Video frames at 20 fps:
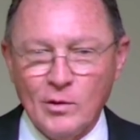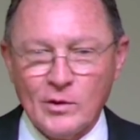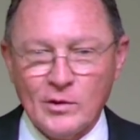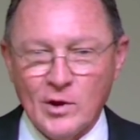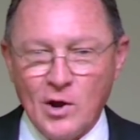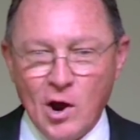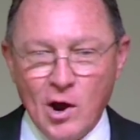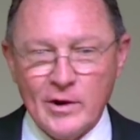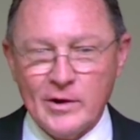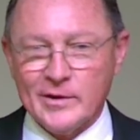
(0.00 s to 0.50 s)
are
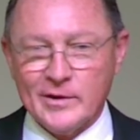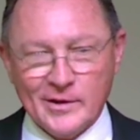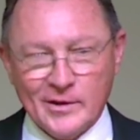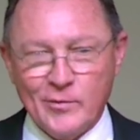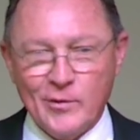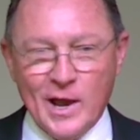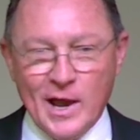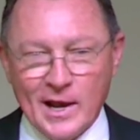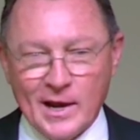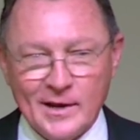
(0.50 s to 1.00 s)
harder to
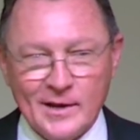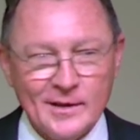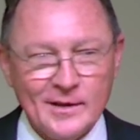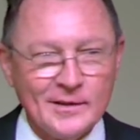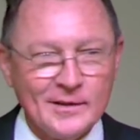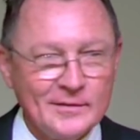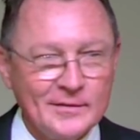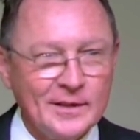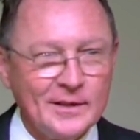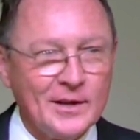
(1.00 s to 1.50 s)
crack
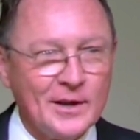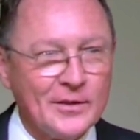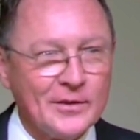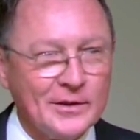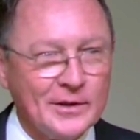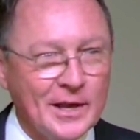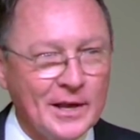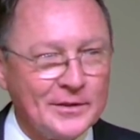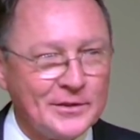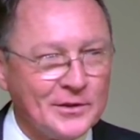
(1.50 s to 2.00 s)
than other
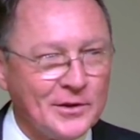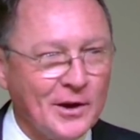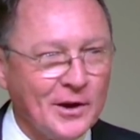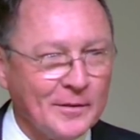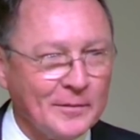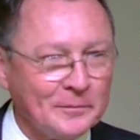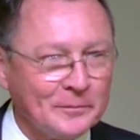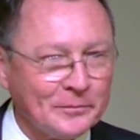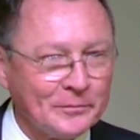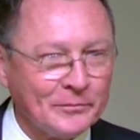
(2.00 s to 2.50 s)
nuts
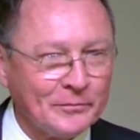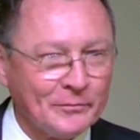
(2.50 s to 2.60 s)
are.